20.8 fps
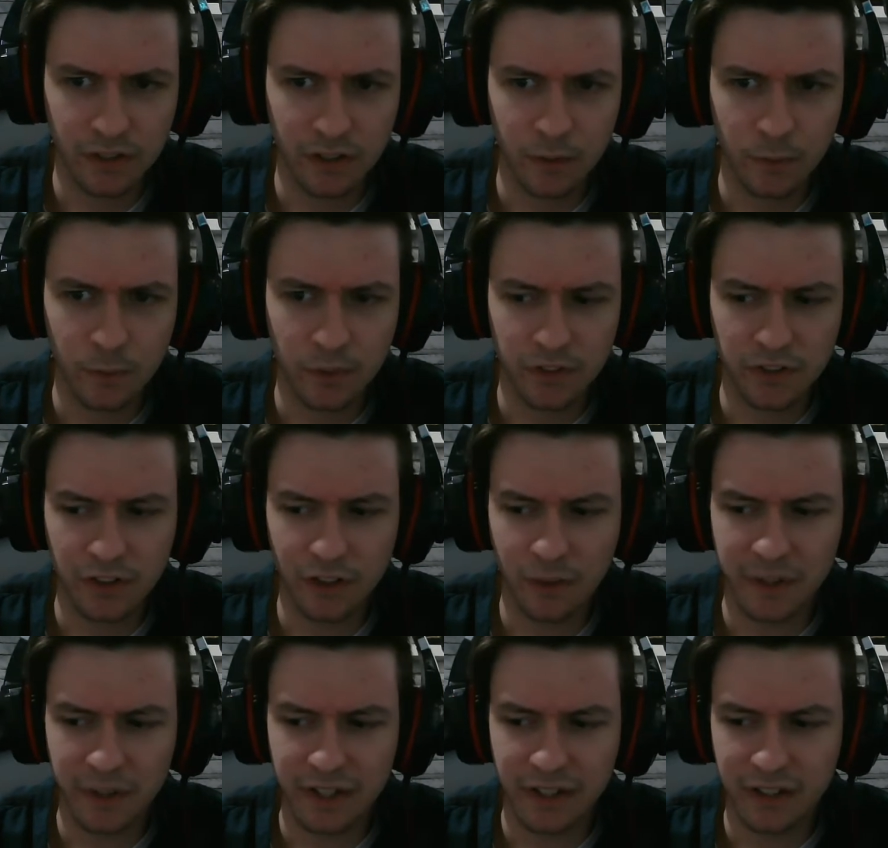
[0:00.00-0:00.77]
But you know
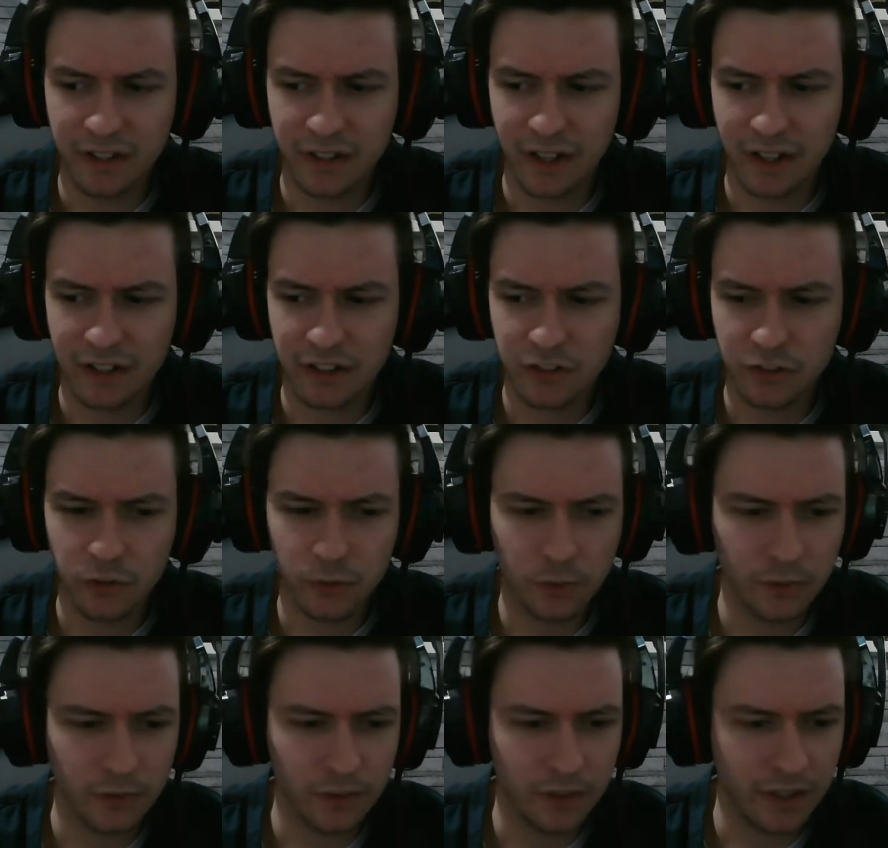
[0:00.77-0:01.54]
what I mean?
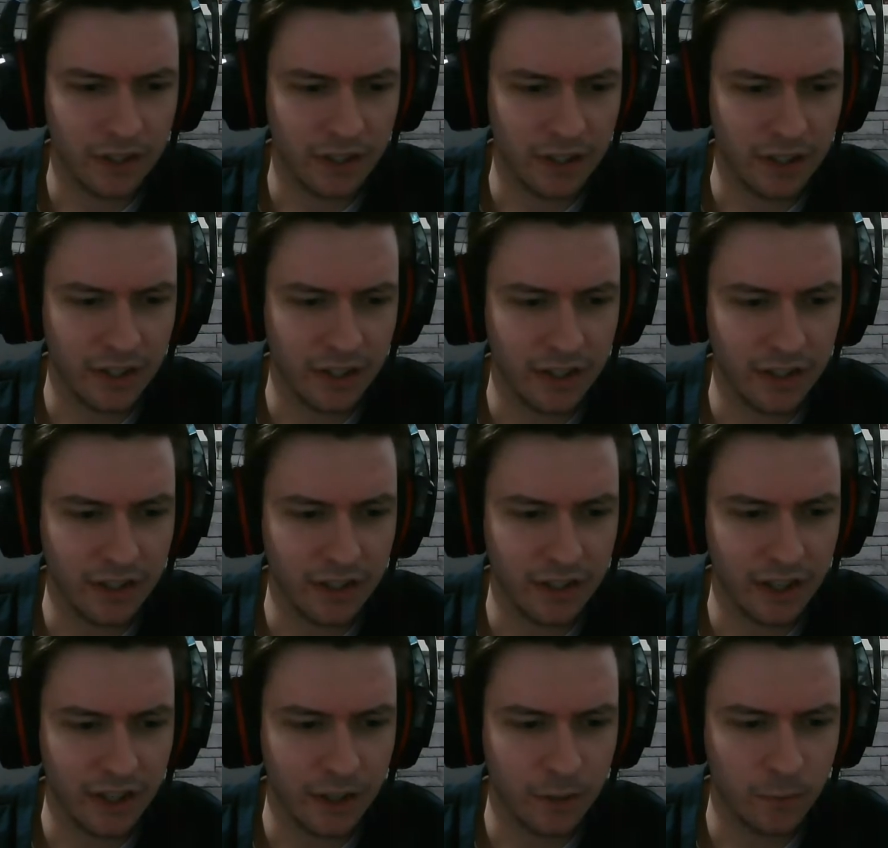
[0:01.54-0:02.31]
Actual
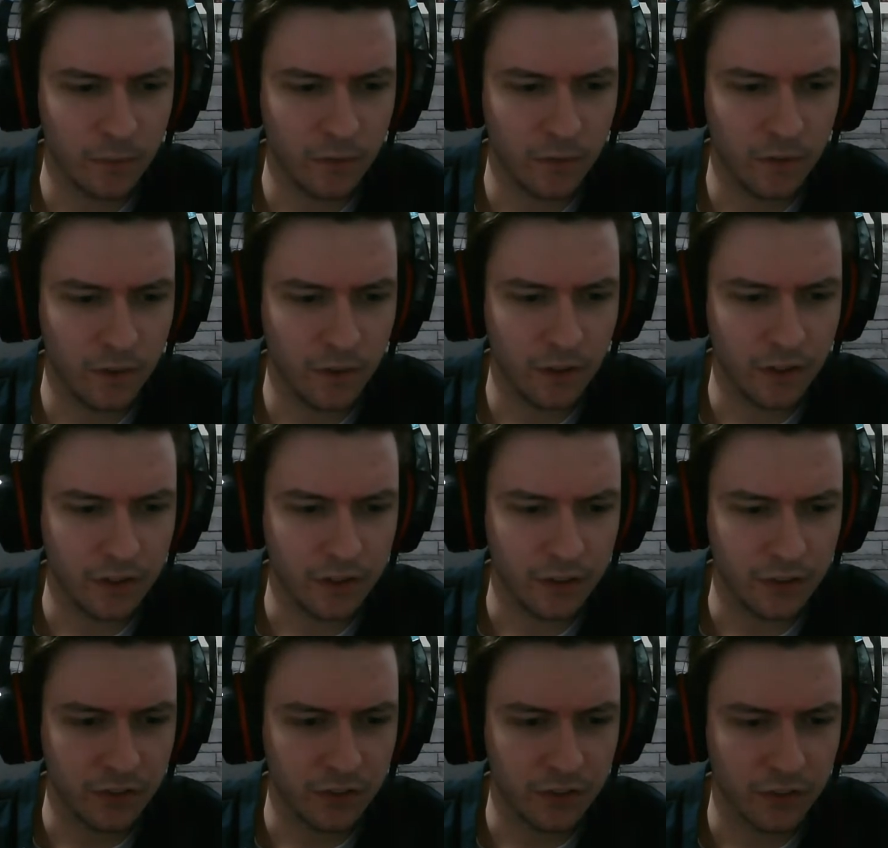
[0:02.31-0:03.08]
in-game
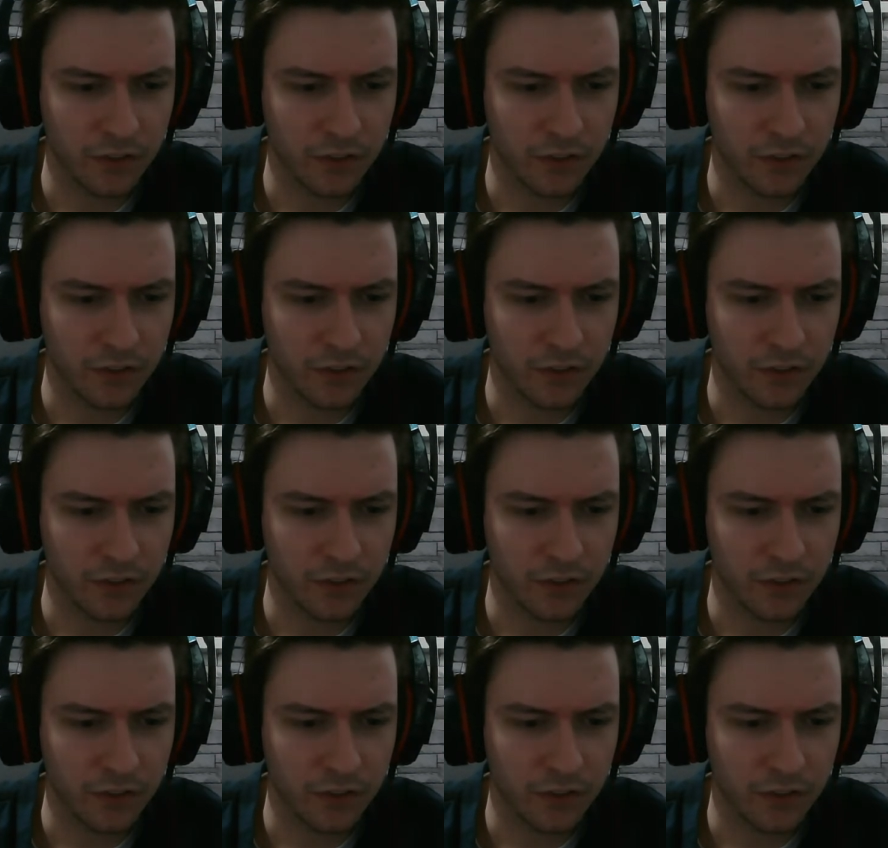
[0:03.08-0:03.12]
footage,